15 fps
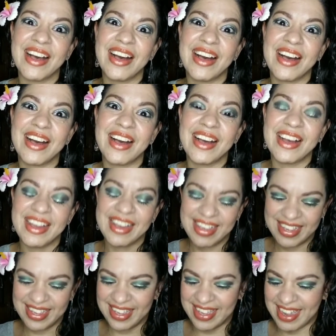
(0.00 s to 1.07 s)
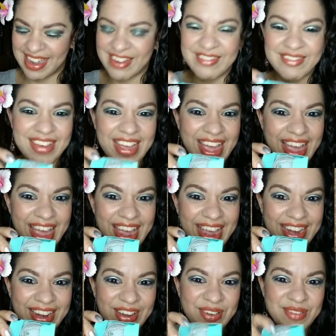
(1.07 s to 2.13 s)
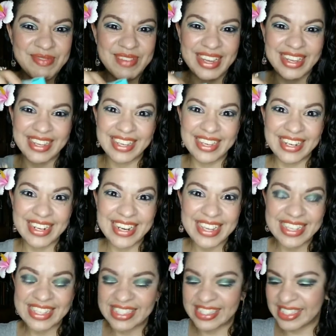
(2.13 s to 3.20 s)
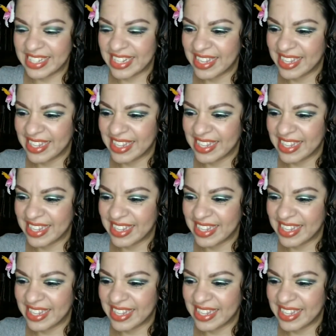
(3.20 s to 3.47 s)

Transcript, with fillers: I can't wait. Oh my goodness.